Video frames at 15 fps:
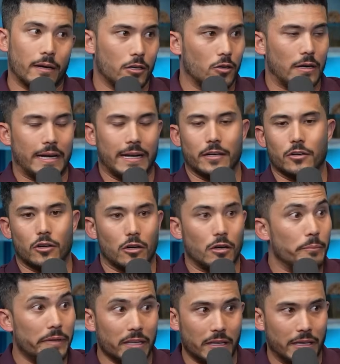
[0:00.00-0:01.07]
grand, or $1
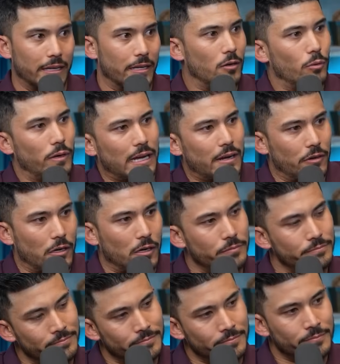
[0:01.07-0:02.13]
million or whatever.
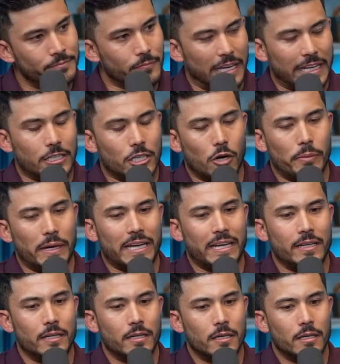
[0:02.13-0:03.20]
Like
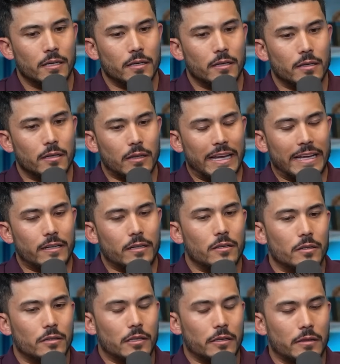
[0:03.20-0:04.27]
nobody, like
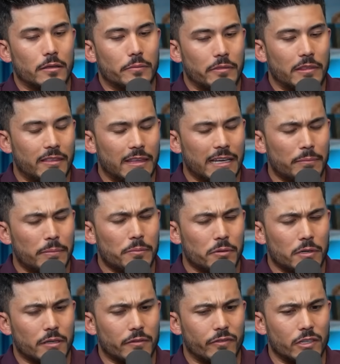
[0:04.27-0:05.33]
the thing people
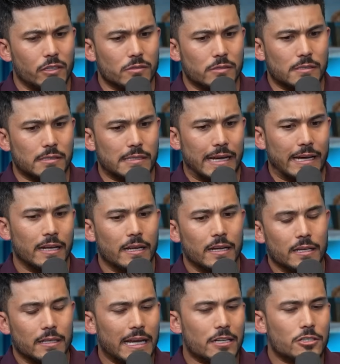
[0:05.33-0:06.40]
confuse is that,
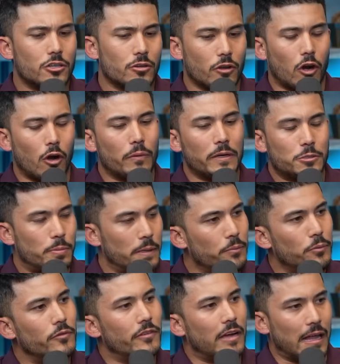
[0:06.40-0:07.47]
yeah, sure, there are rich
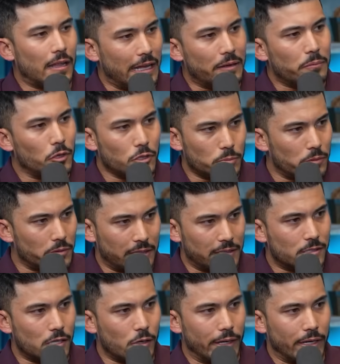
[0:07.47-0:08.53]
people who've got like multiple
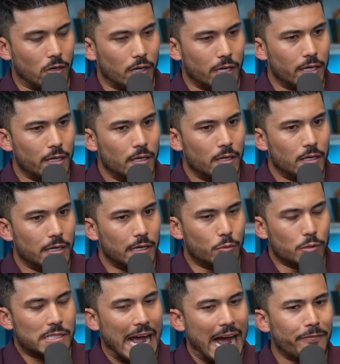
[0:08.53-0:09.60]
things going on. It
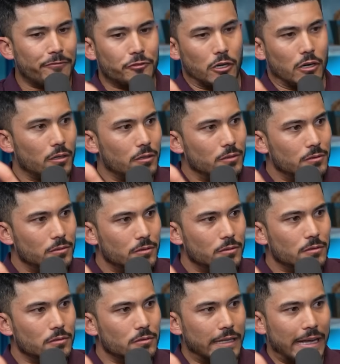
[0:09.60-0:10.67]
was after
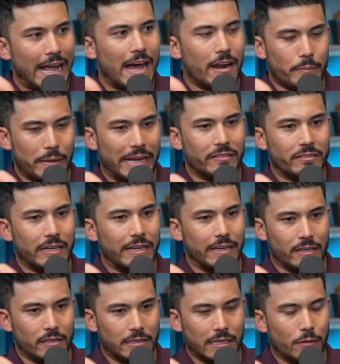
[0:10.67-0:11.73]
they had a main
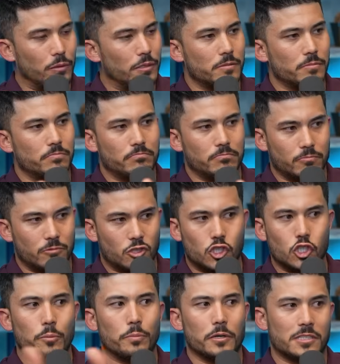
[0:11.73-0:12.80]
thing that was
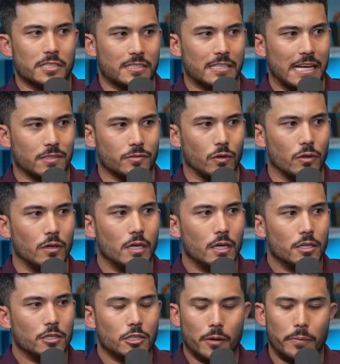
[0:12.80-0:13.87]
super successful.
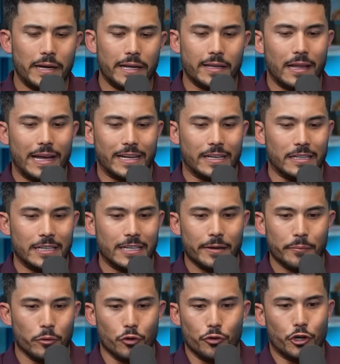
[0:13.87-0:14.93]
Nobody like
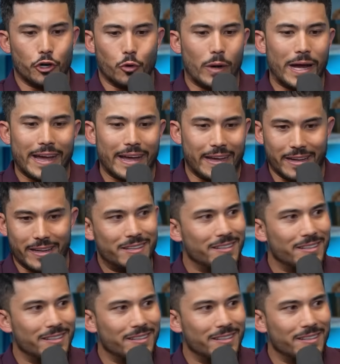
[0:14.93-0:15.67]
nibbled their way